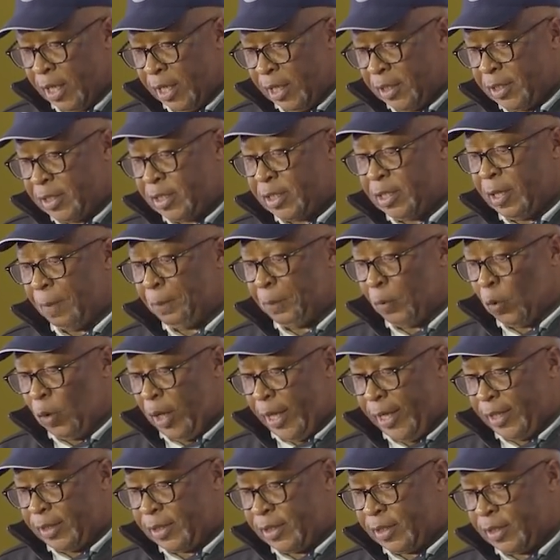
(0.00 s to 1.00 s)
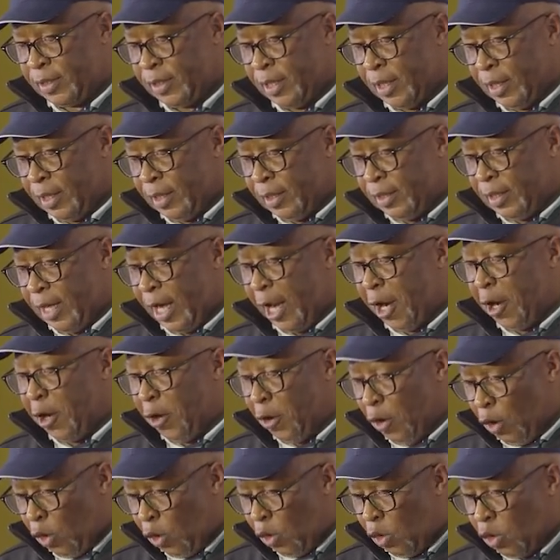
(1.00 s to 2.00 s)
stipulates that
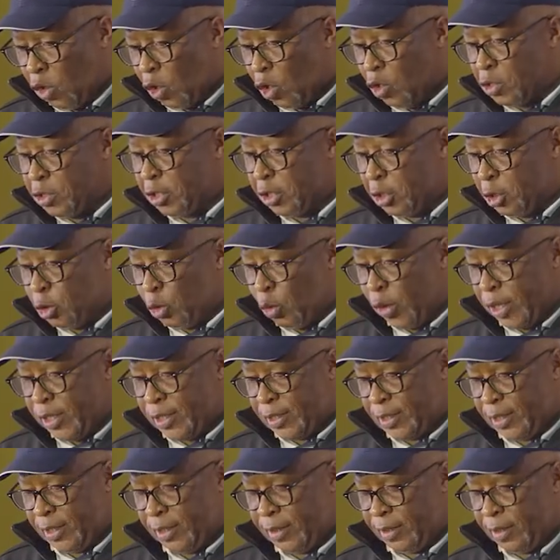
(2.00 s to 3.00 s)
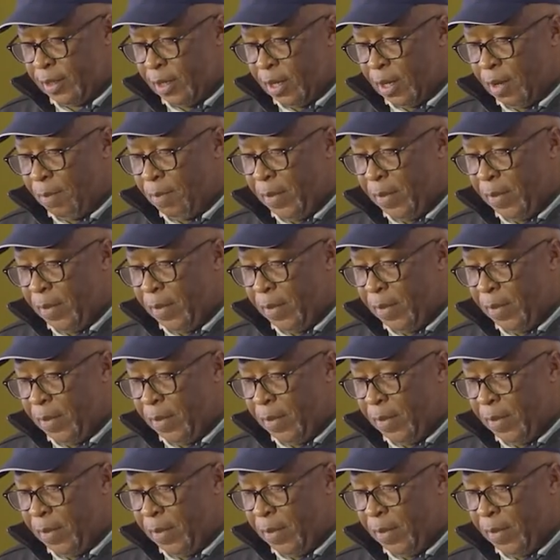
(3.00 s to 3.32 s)
no constituency